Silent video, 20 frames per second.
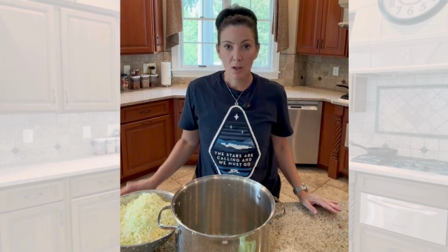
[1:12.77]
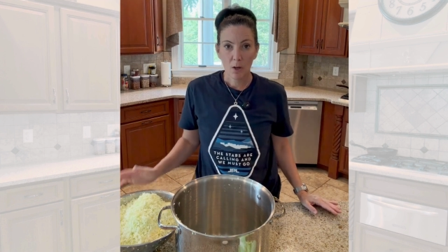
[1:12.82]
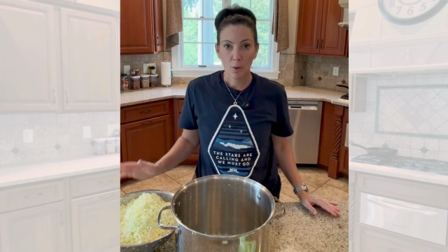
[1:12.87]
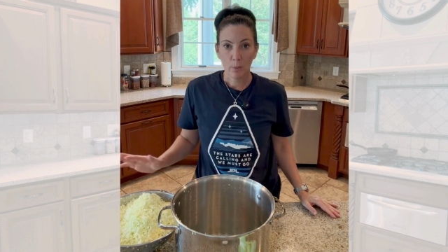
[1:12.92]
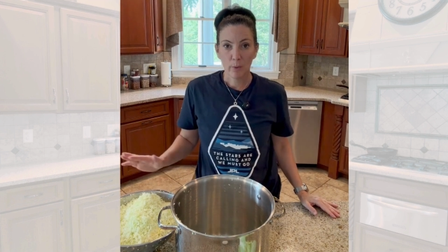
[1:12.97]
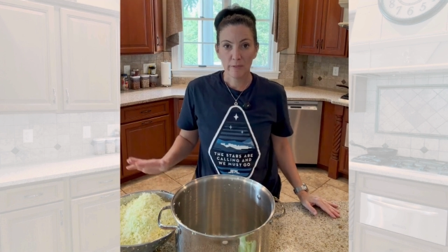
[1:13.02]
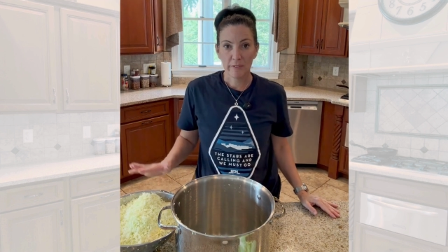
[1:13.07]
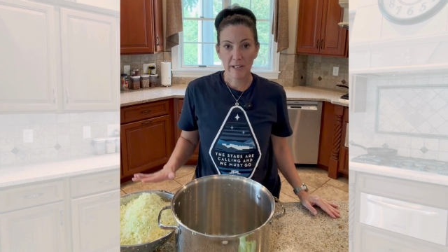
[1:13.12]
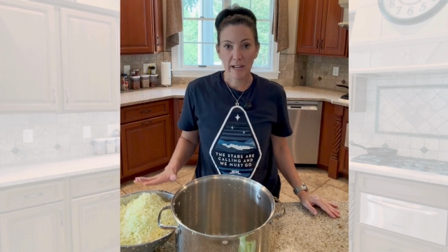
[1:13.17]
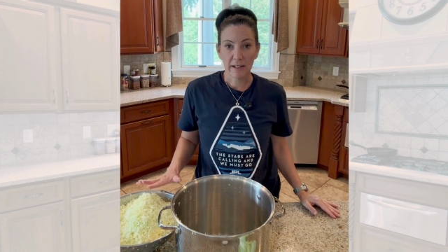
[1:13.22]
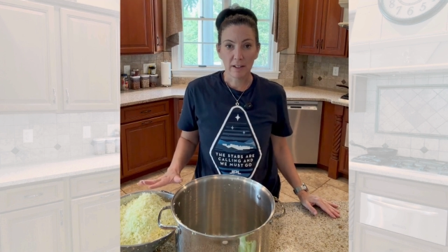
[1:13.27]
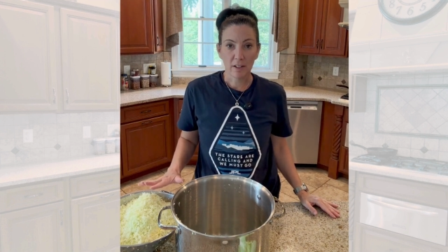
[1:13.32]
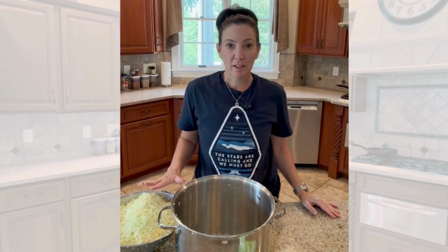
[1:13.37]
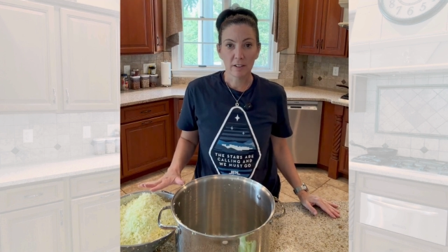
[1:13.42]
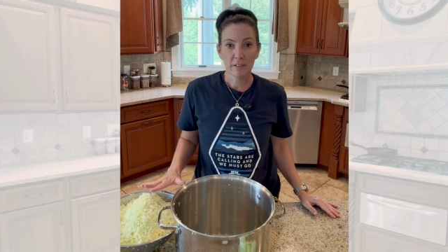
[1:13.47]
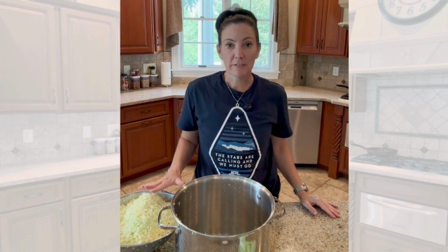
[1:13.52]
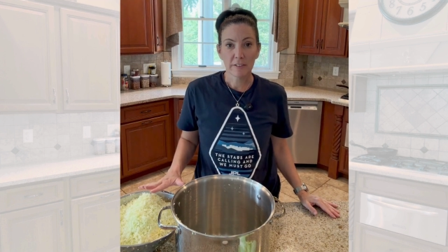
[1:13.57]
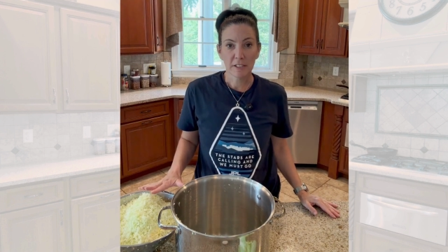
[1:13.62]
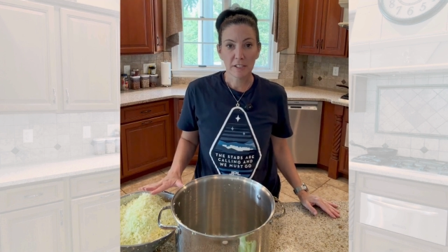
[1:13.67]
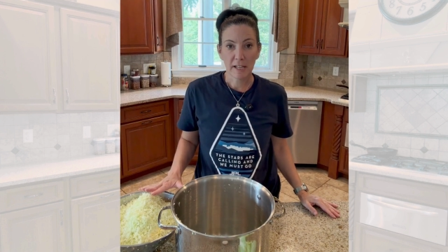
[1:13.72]
We've got all
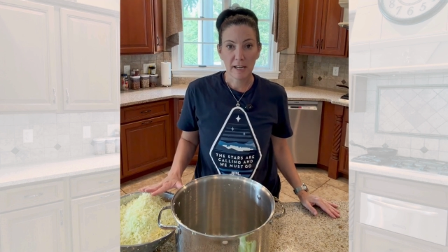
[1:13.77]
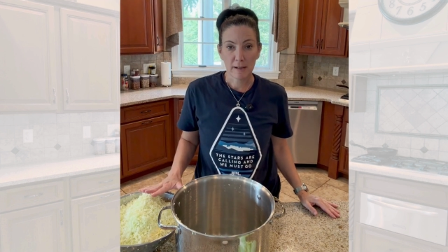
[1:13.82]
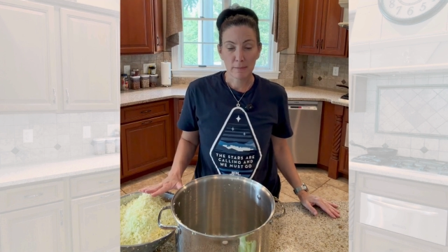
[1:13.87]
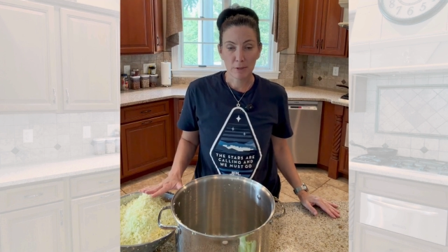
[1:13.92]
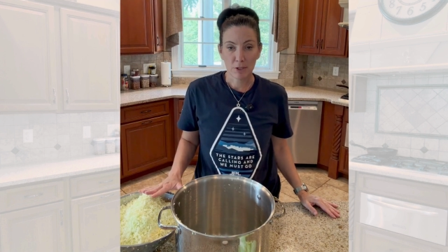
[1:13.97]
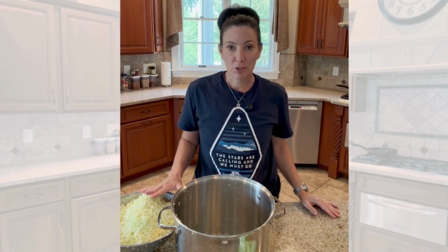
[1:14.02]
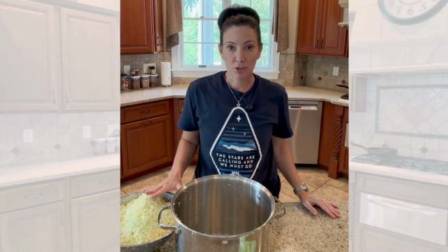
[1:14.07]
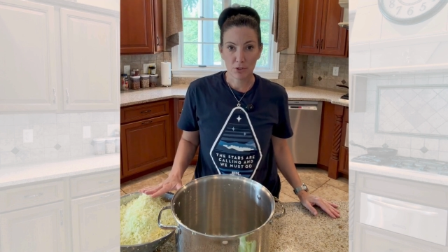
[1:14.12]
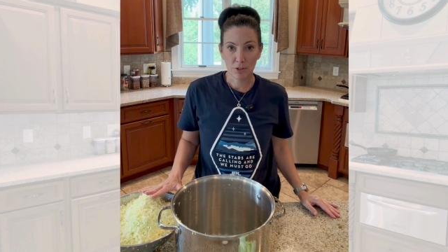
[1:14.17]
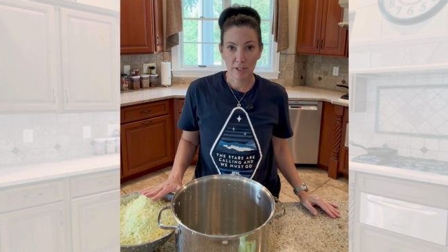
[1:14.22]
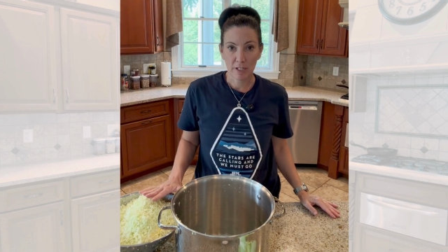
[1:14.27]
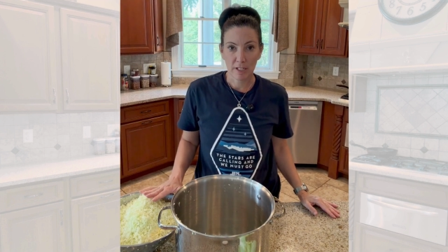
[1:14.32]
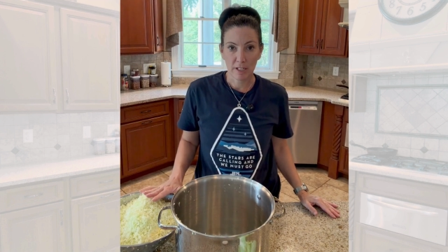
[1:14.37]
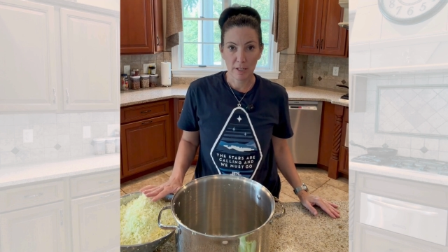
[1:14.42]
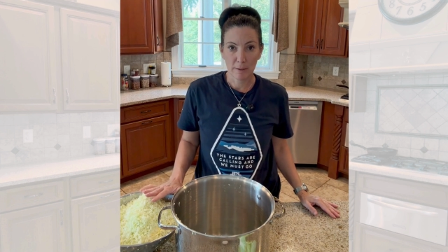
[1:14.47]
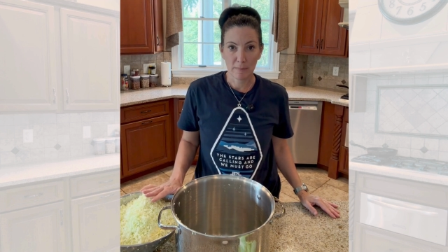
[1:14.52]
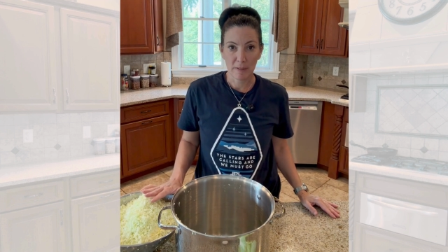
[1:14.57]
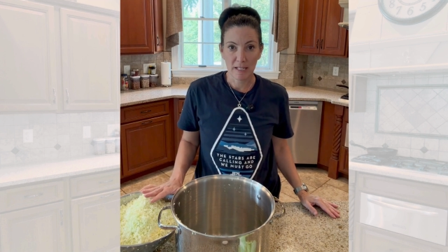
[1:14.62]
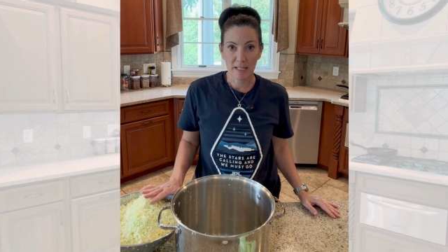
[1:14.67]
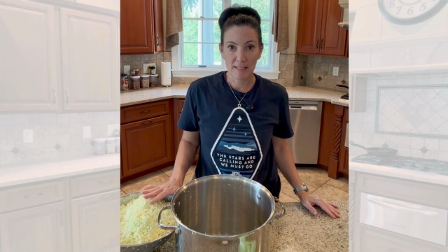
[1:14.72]
of our cabbage shredded
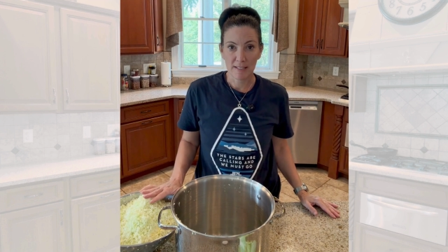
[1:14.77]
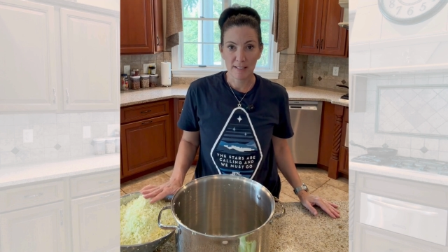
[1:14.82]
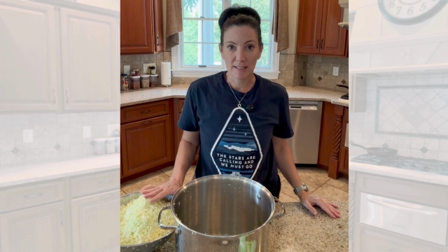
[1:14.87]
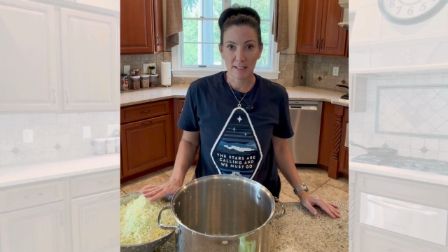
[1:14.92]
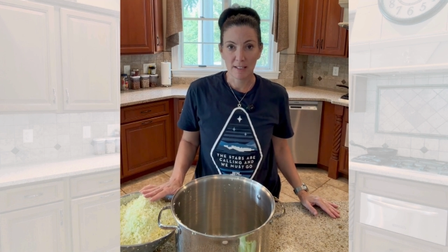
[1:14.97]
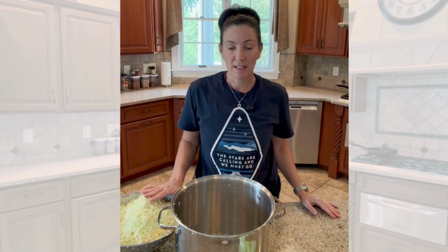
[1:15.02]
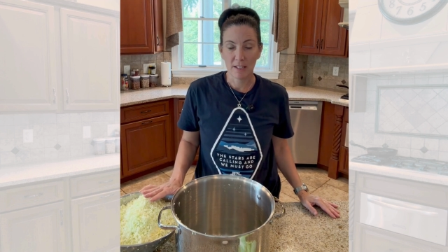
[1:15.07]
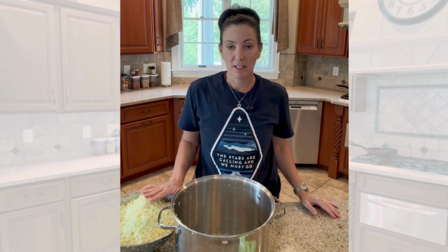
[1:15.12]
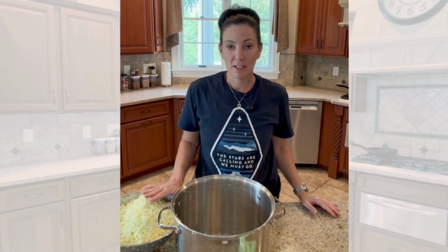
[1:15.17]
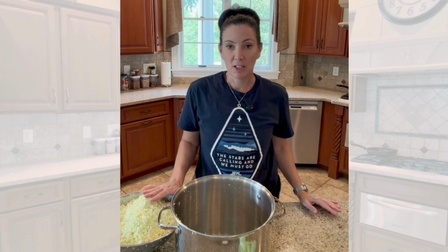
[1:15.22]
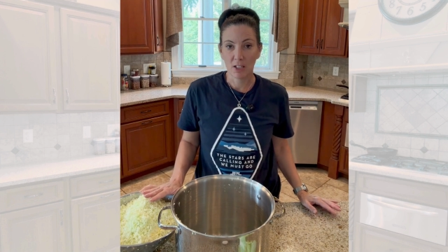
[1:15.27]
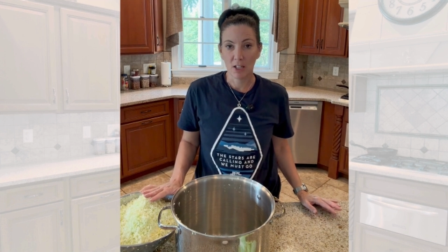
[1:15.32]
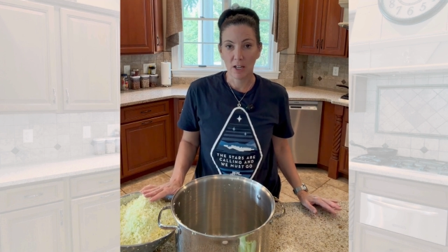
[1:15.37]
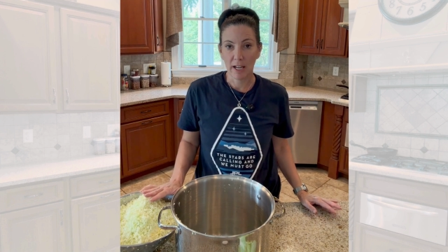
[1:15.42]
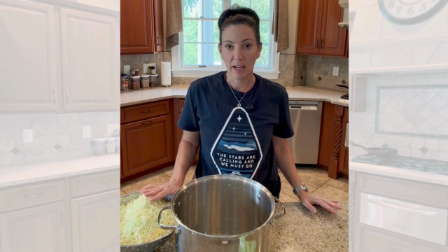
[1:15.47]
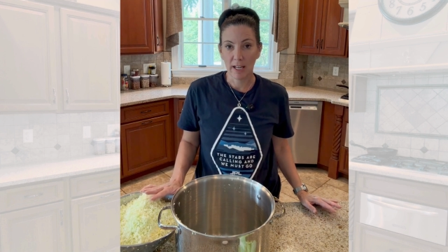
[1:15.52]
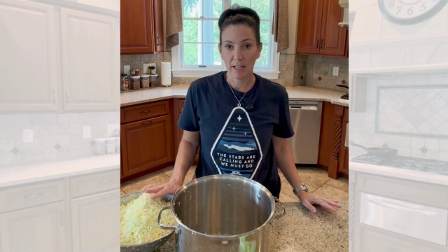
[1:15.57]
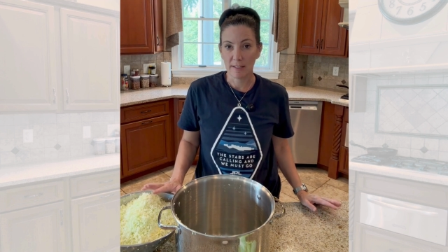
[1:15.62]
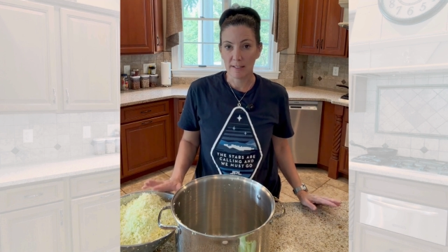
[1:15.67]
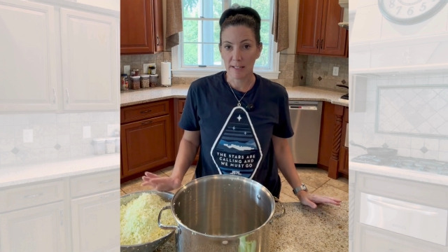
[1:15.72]
up nicely here,
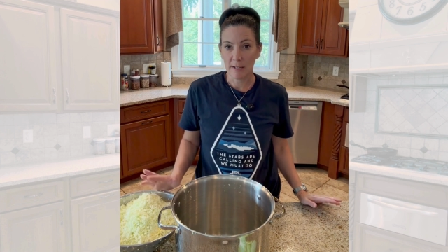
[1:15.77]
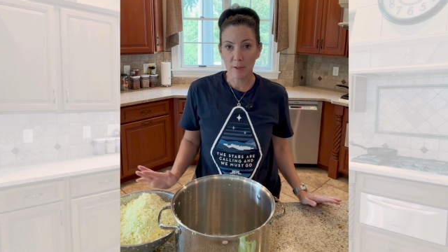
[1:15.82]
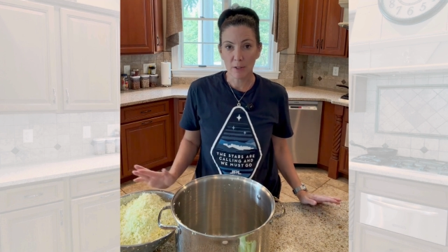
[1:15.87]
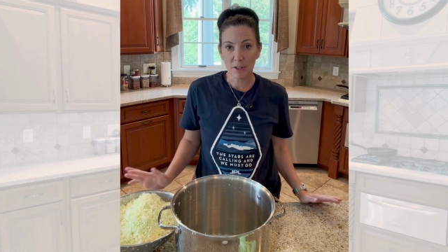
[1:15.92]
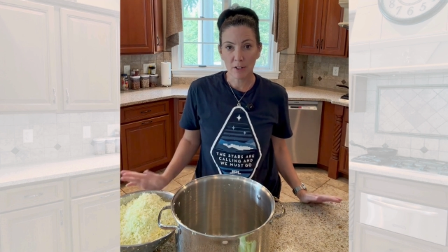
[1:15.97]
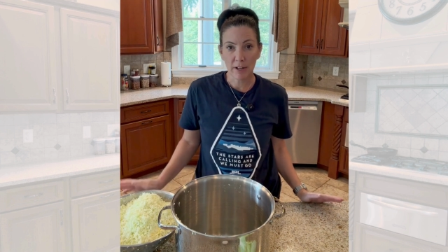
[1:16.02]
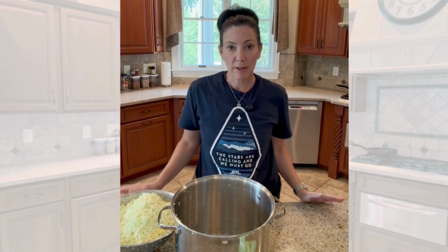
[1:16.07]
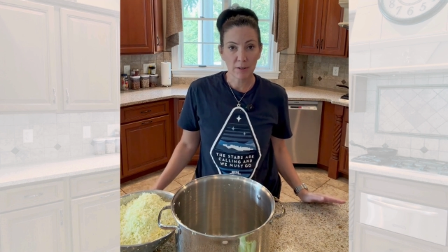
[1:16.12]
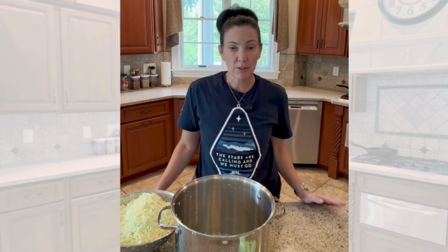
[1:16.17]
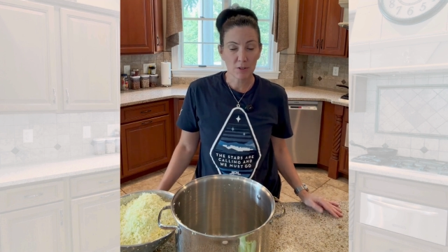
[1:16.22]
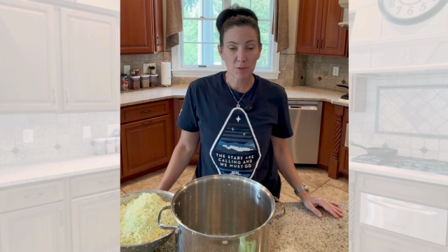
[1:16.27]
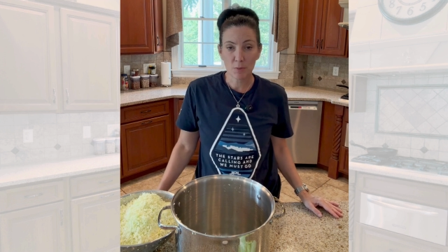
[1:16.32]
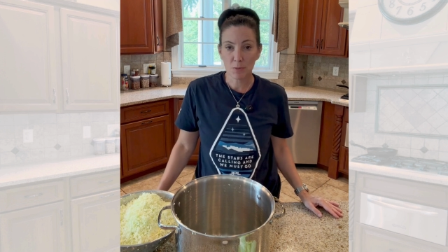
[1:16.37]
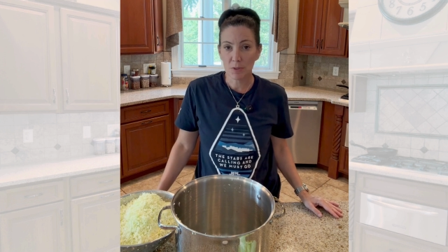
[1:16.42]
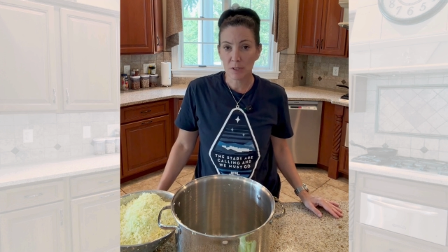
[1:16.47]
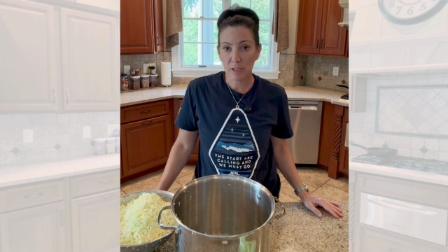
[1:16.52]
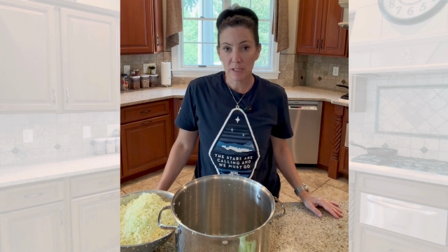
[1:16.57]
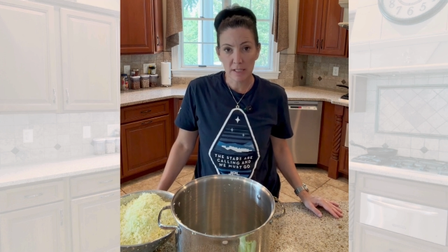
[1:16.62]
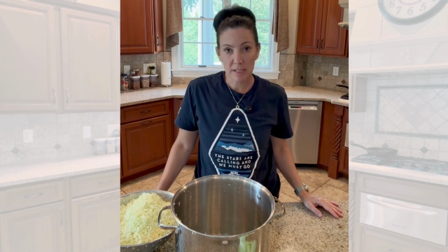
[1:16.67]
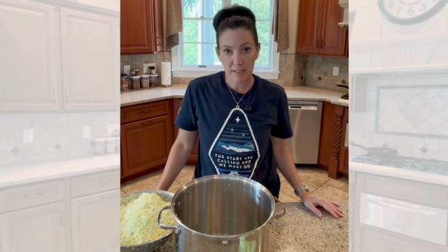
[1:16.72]
and sauerkraut is
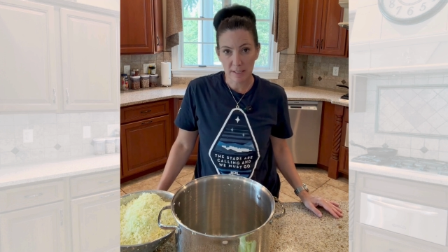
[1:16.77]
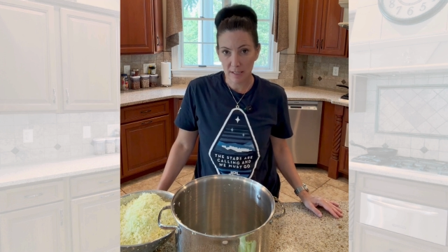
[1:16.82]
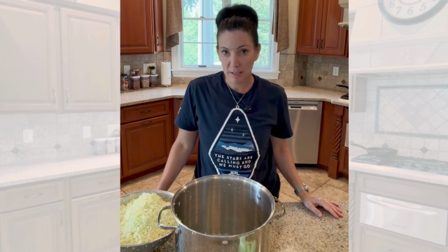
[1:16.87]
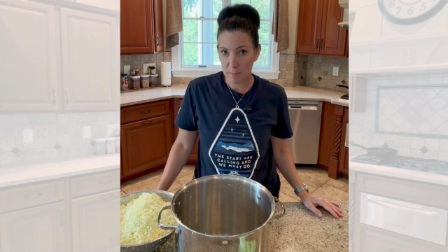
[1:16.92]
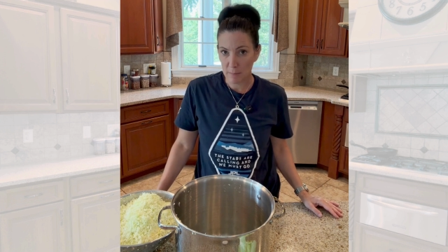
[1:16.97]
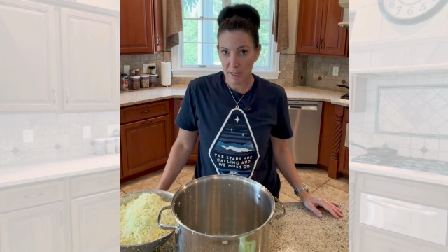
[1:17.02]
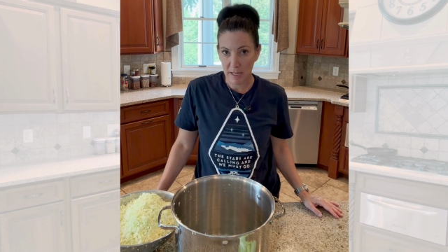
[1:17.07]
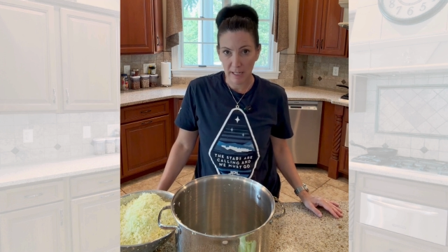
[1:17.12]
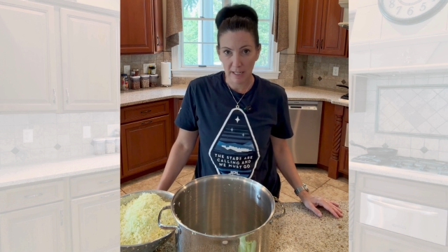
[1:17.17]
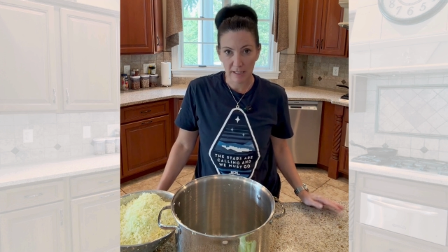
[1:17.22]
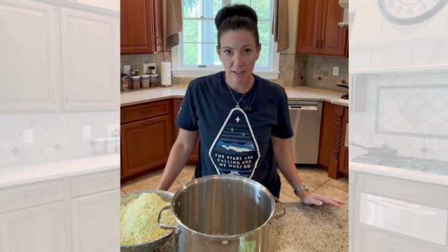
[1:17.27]
really easy to make.